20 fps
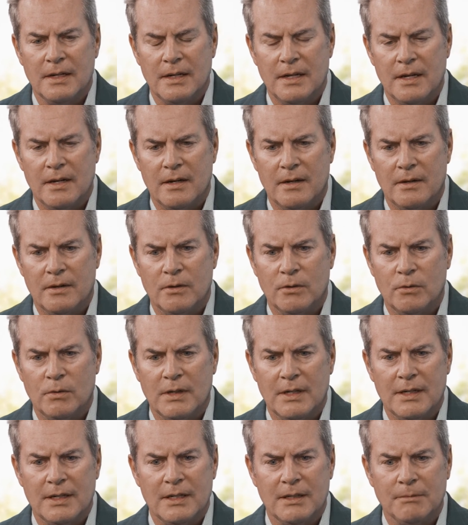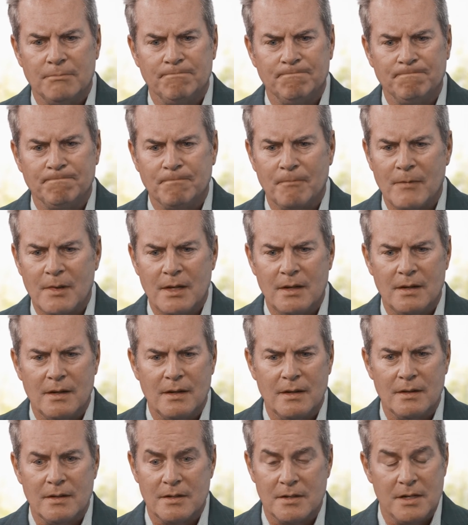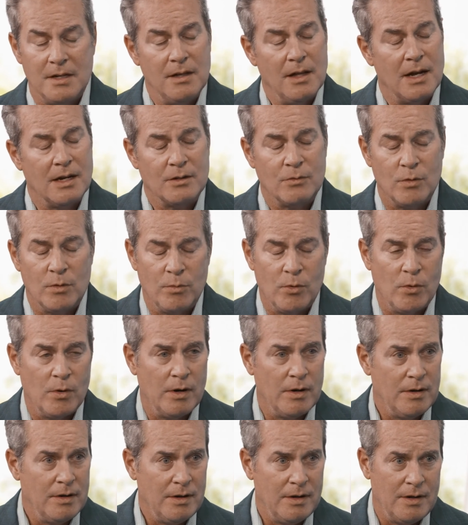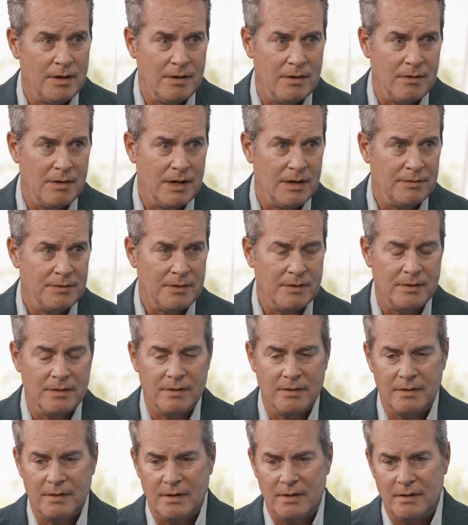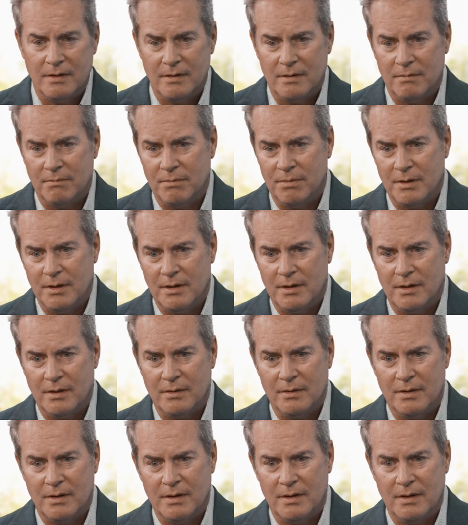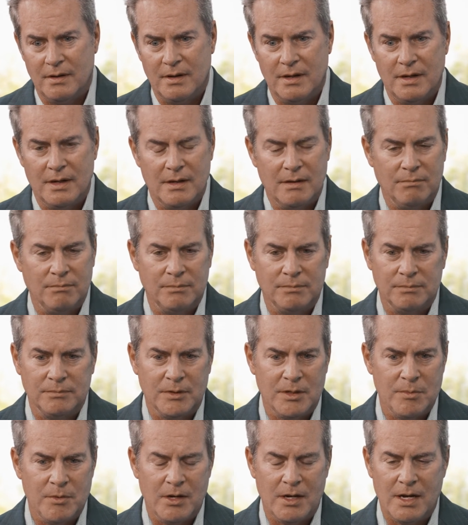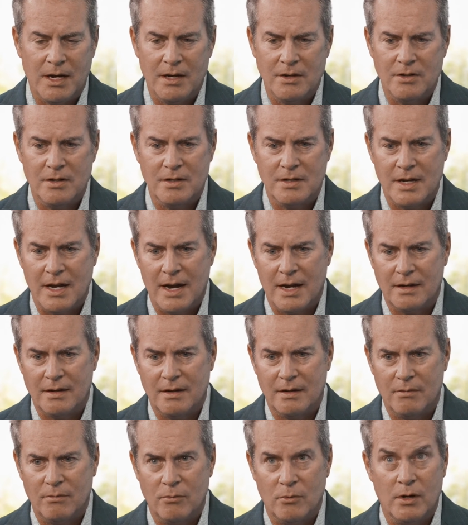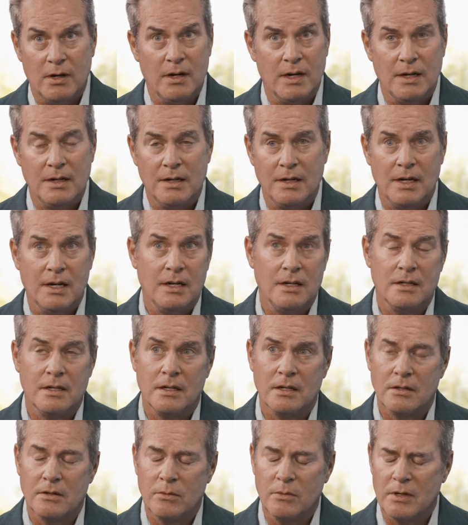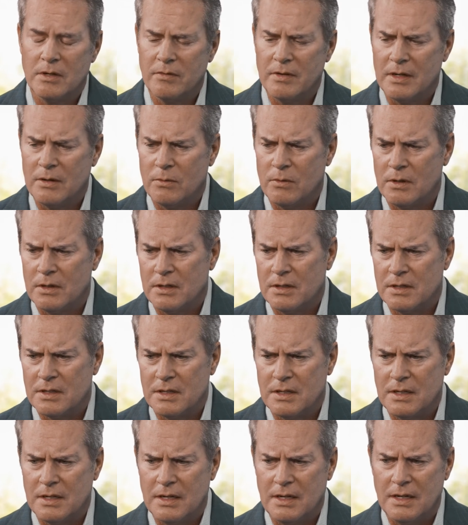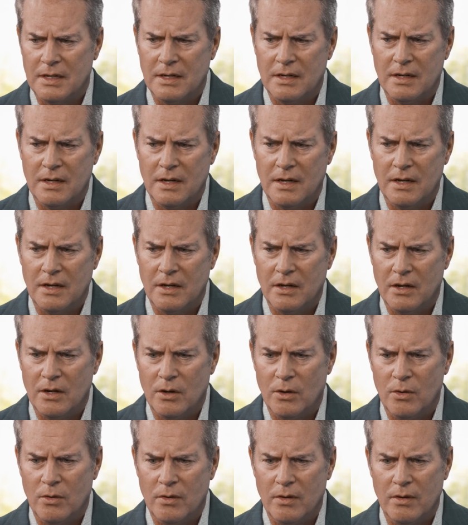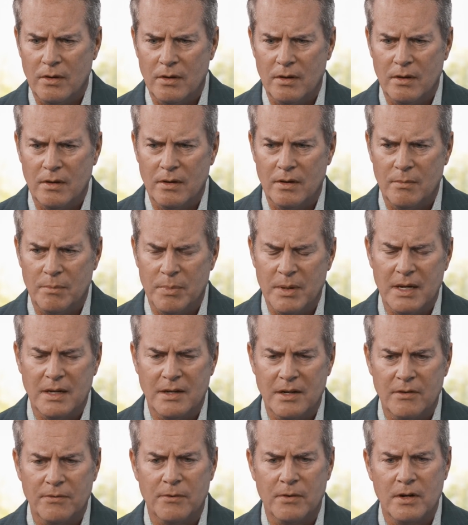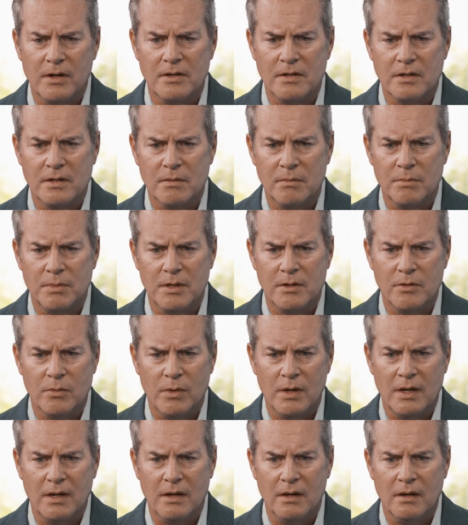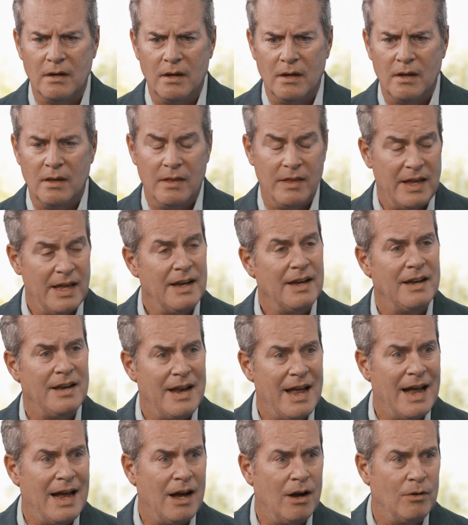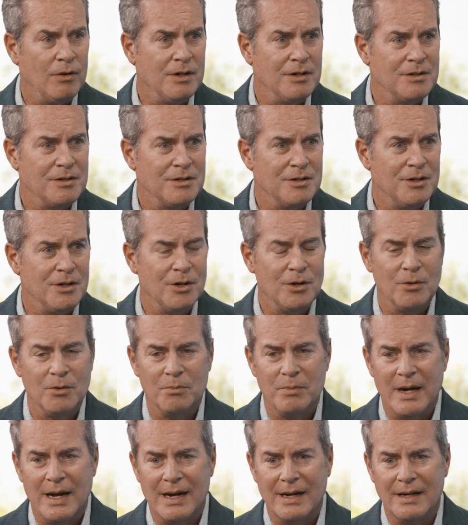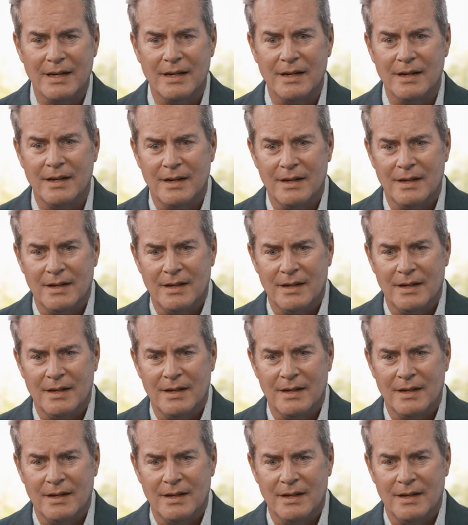the CLECs were born. After the Communications Act in 1986 or whatever that was, and the big difference between then and now is back in